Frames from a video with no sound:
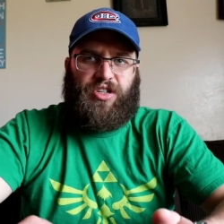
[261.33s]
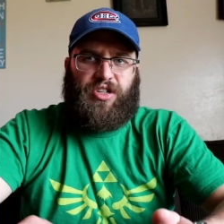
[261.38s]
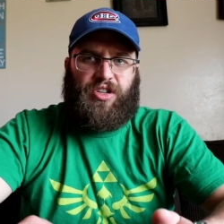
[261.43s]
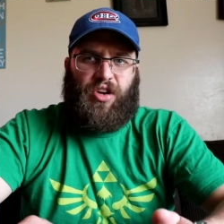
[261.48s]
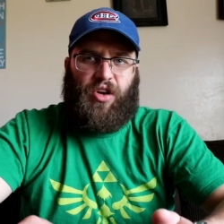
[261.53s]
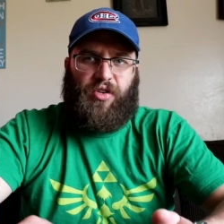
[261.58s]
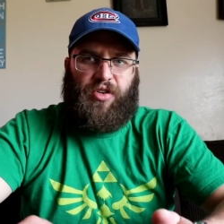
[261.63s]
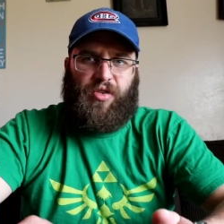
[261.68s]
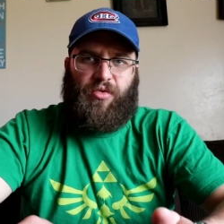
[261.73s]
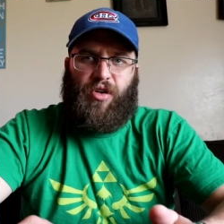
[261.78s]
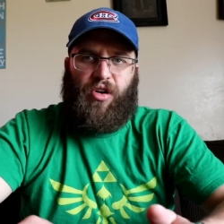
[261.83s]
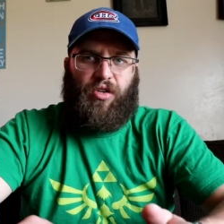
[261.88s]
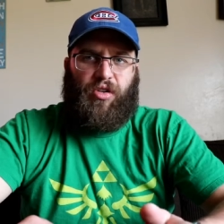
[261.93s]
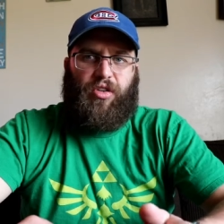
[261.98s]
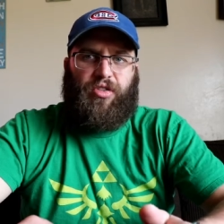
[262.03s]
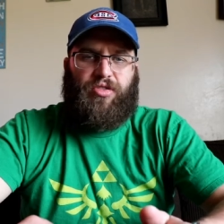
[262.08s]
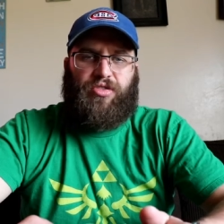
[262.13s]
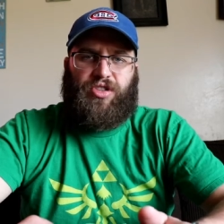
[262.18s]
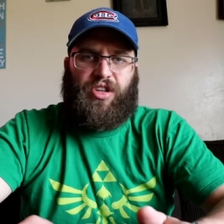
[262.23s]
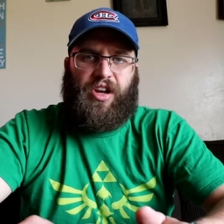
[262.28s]
So you won't
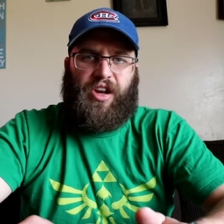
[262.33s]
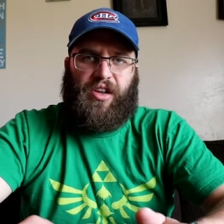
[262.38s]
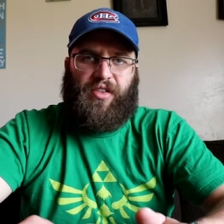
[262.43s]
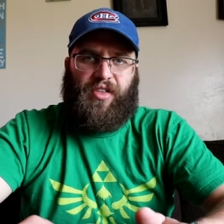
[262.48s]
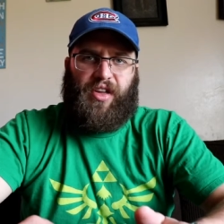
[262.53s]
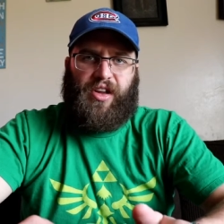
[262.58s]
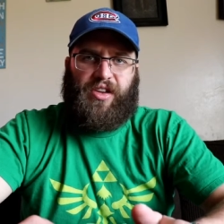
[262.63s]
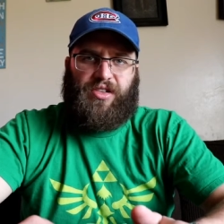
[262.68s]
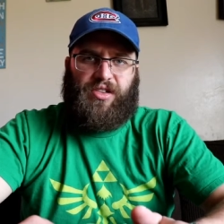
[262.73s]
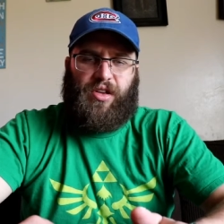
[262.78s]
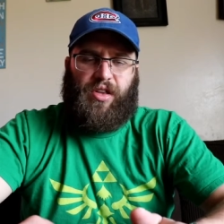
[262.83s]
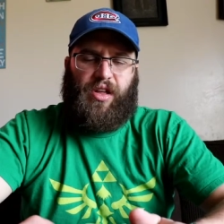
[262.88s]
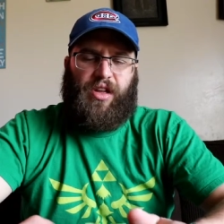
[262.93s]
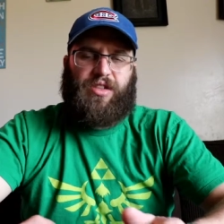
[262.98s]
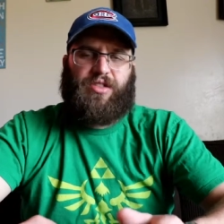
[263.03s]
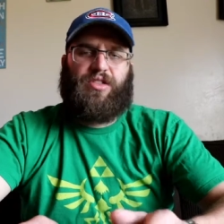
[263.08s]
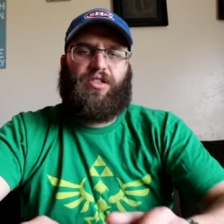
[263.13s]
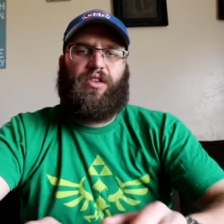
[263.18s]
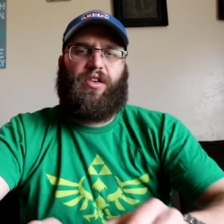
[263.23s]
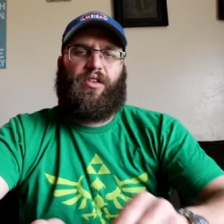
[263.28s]
lose anything. So
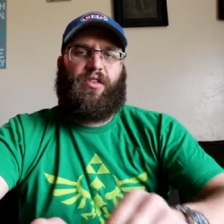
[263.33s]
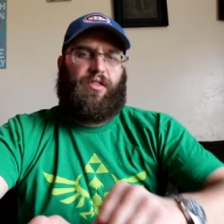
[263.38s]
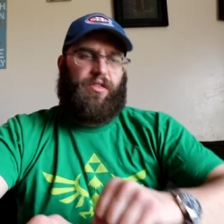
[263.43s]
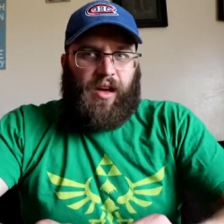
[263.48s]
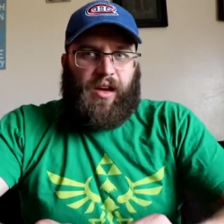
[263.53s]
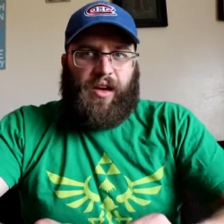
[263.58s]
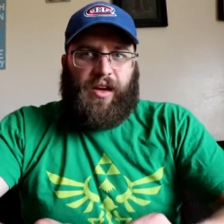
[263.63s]
that's good.